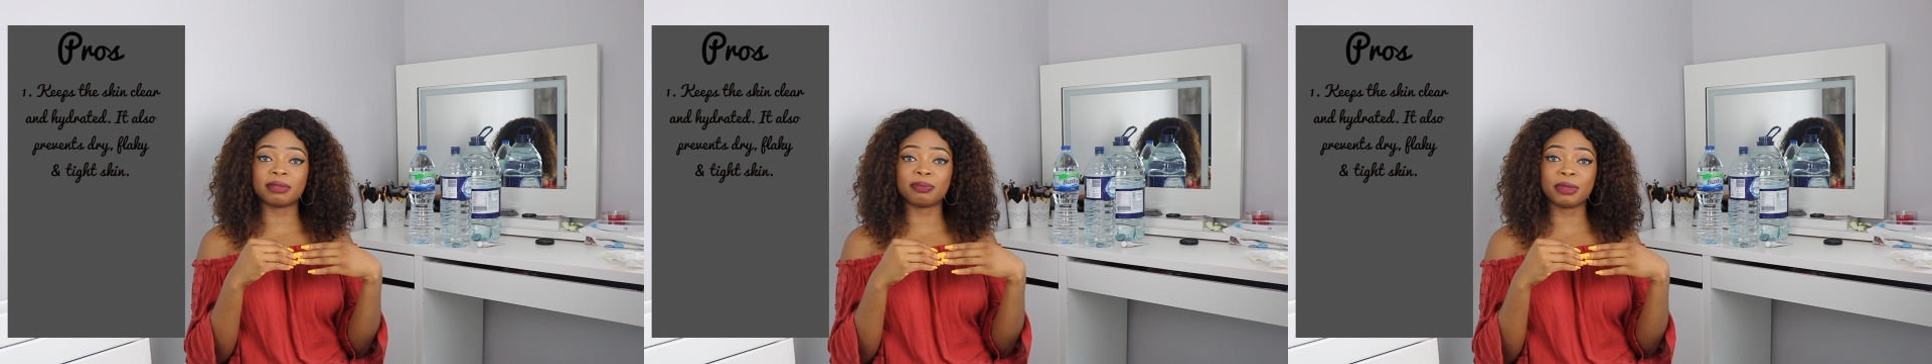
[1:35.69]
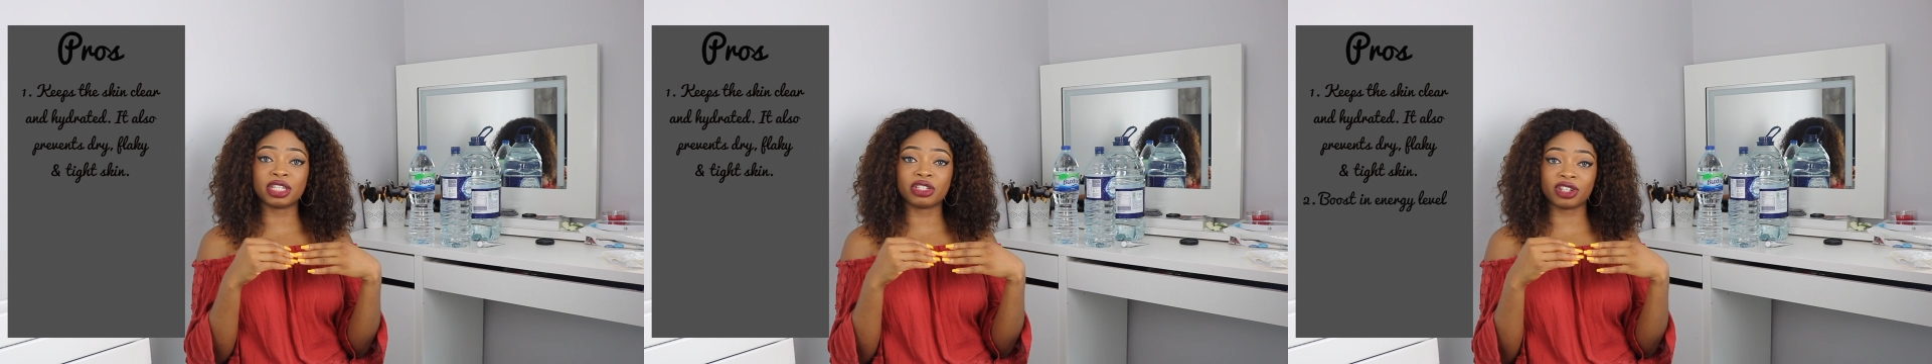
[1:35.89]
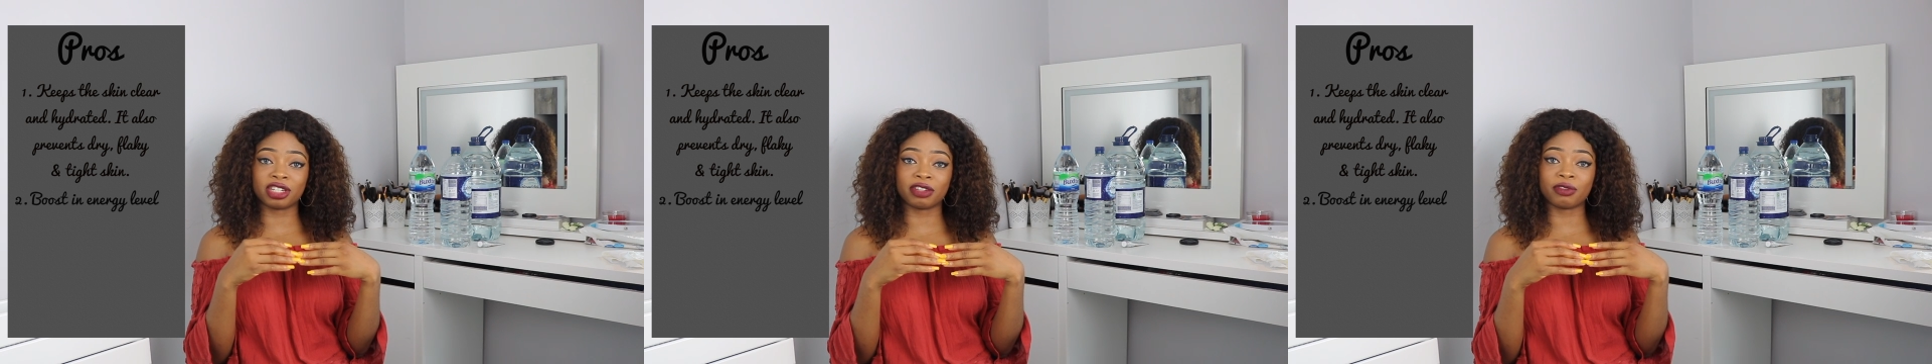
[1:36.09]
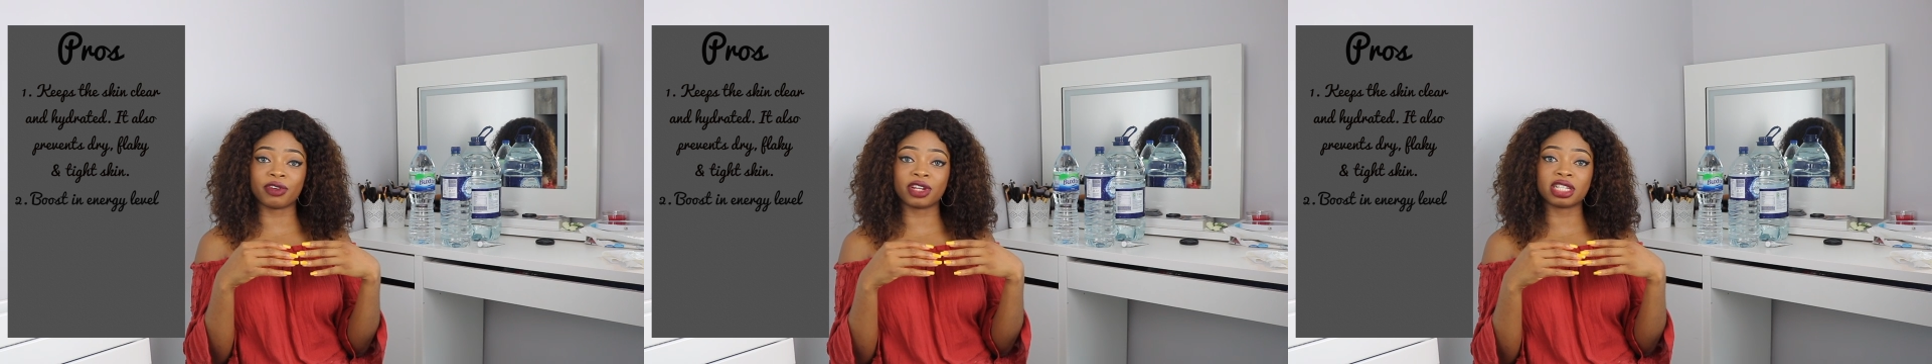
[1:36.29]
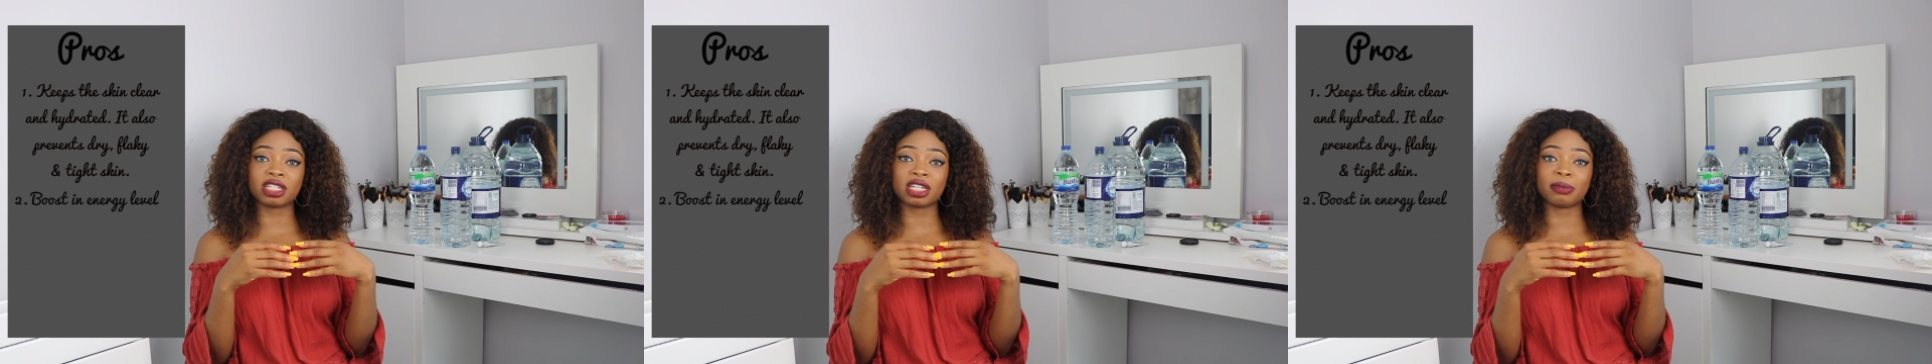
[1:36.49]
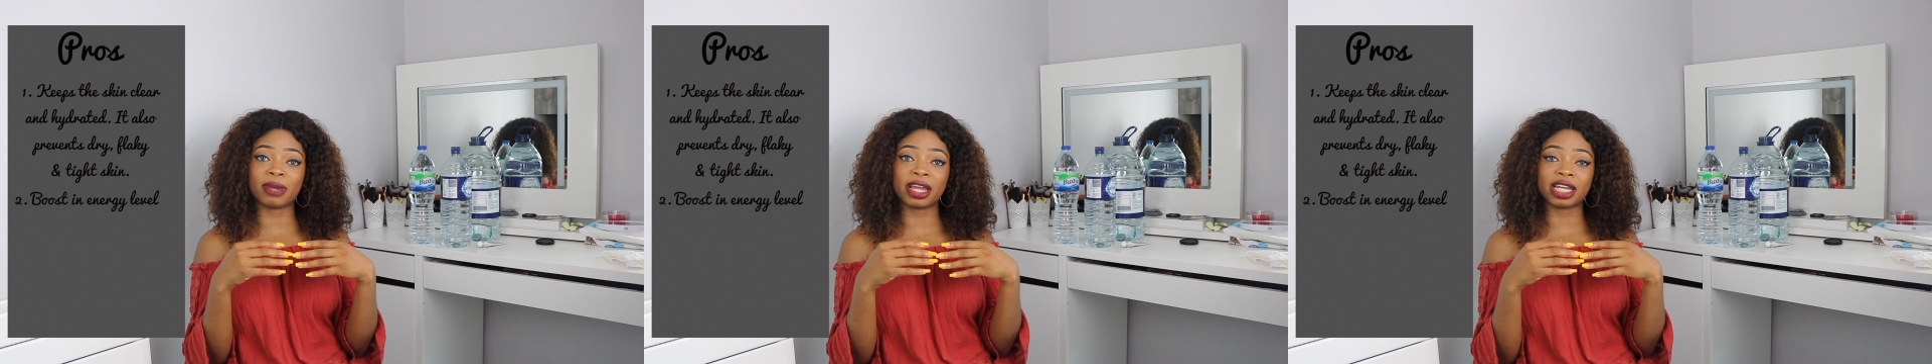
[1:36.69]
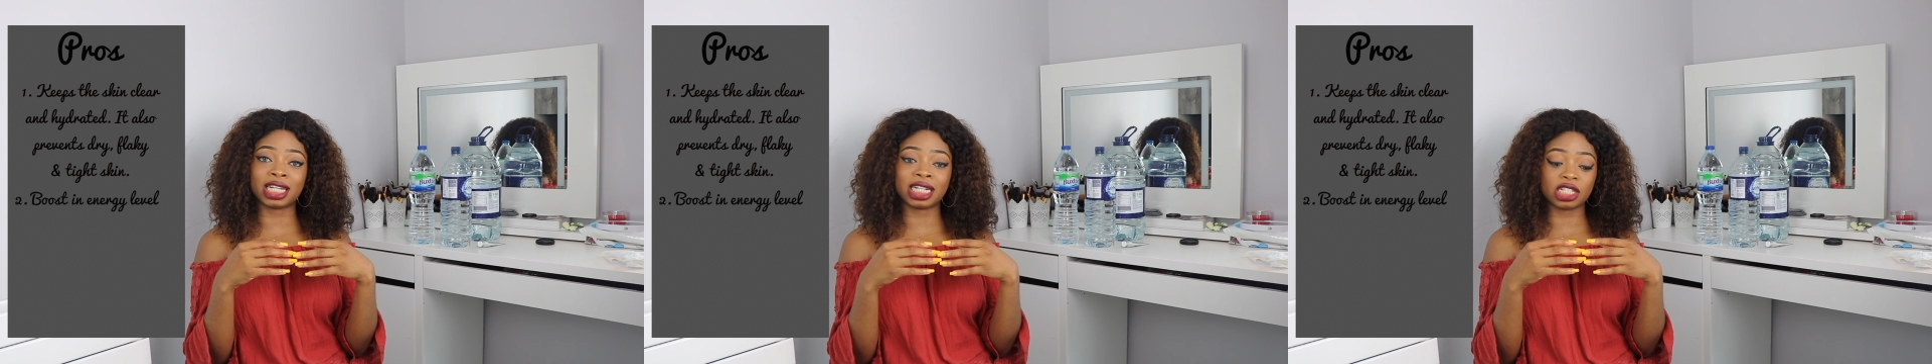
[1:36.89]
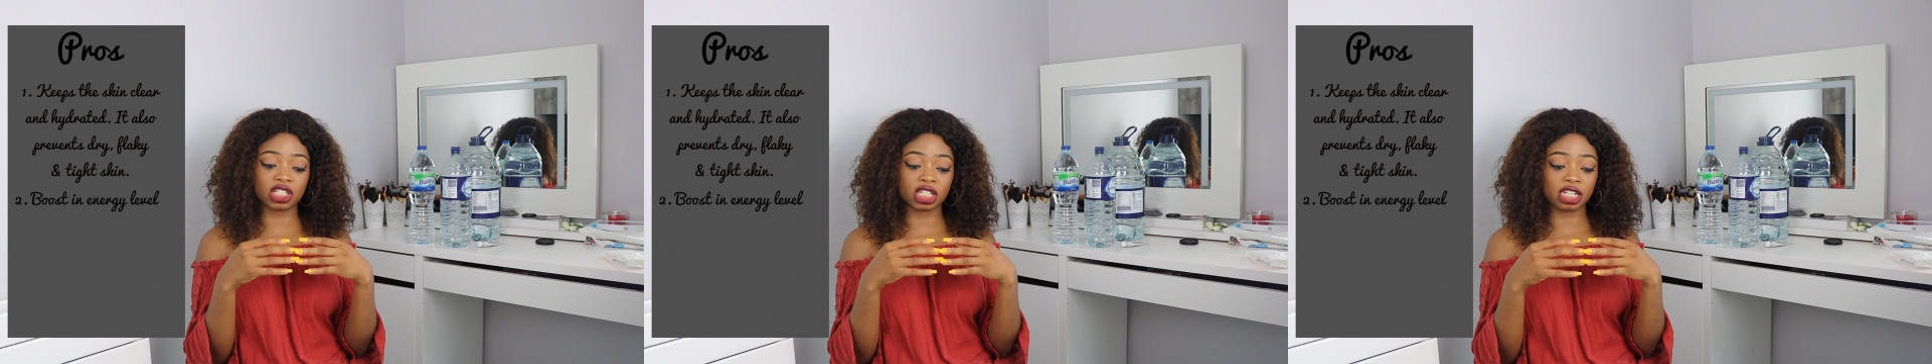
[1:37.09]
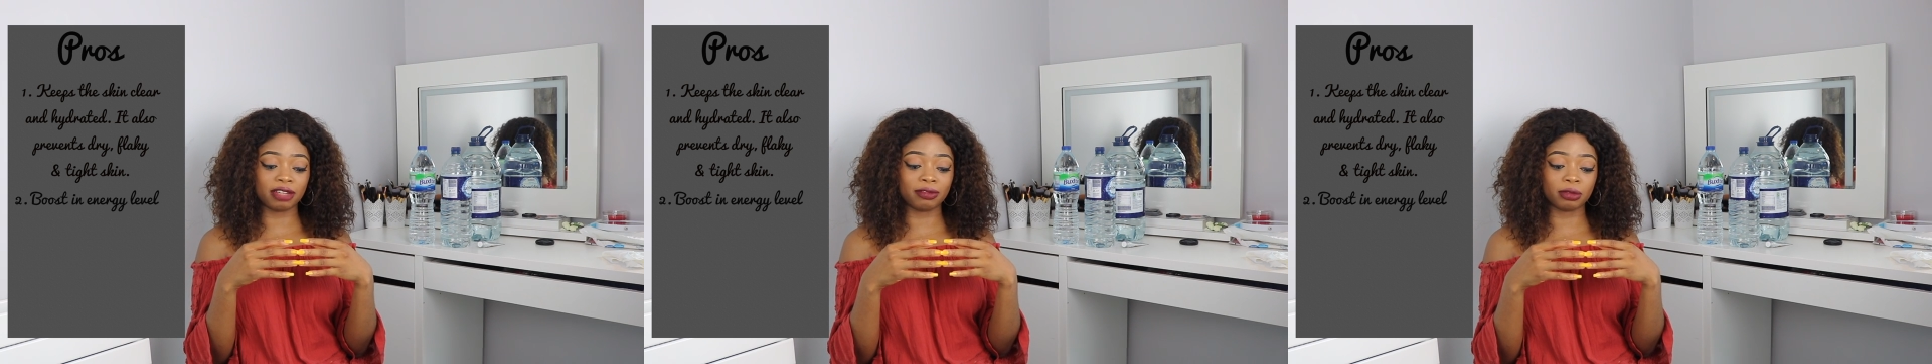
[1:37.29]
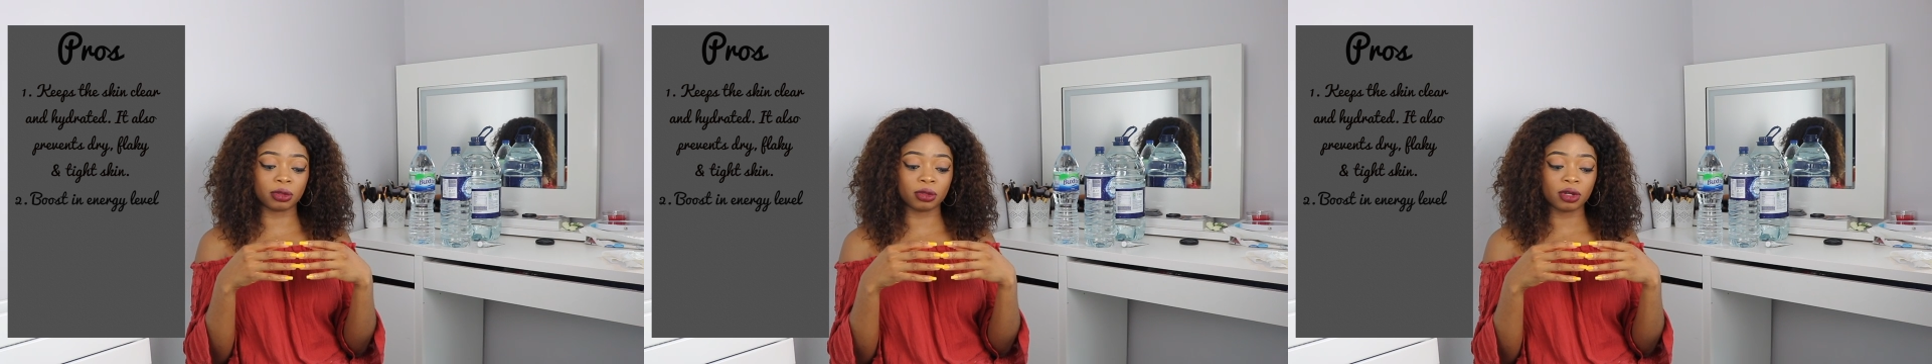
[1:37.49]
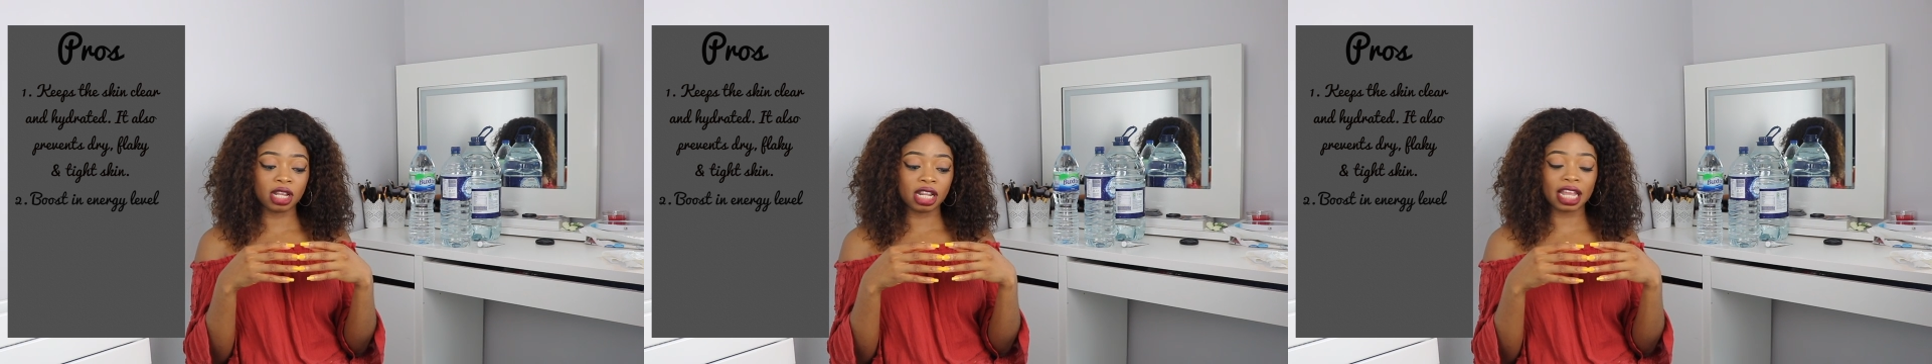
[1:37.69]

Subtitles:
major difference in my energy level.